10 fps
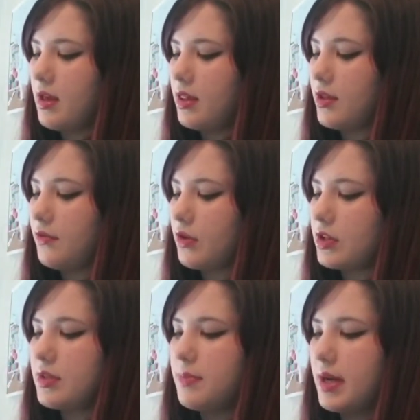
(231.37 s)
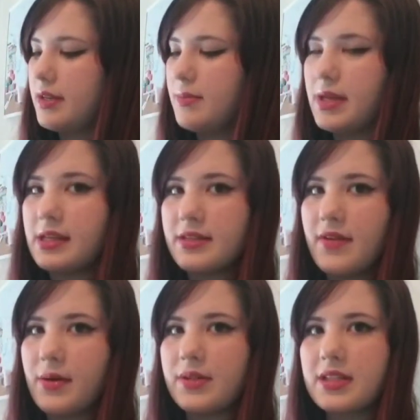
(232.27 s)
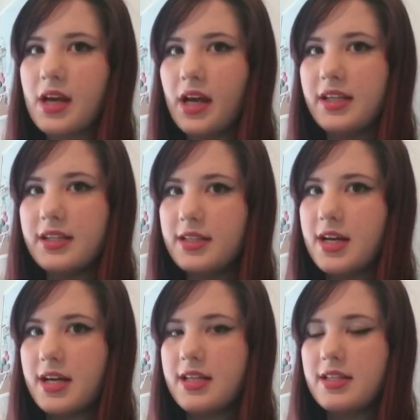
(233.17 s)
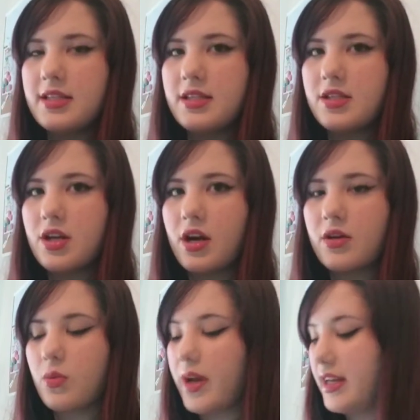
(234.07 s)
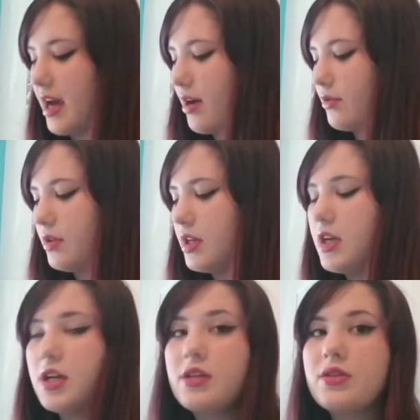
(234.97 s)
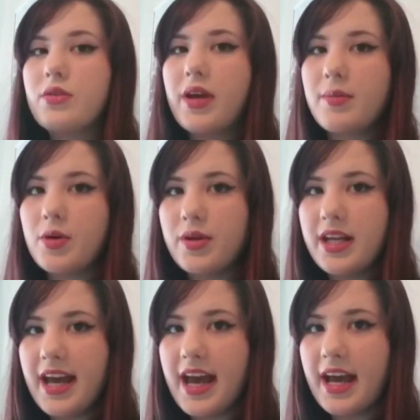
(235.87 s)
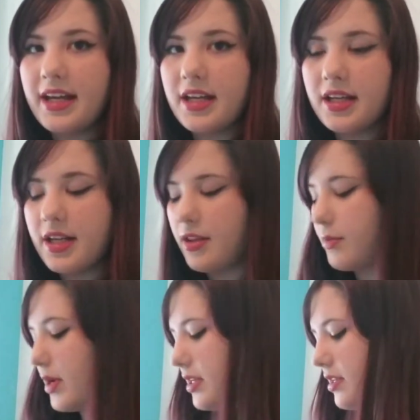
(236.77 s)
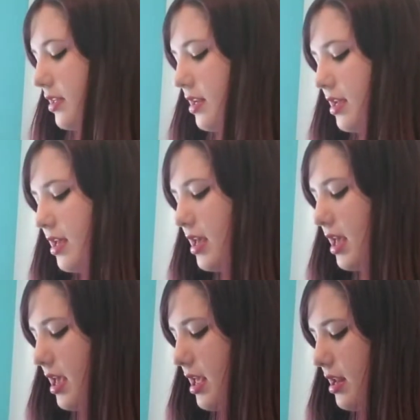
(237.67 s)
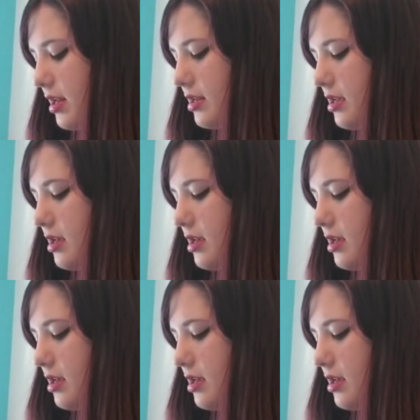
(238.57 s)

The first button, because of how it's cut, does start way down, so I am going to add another button, and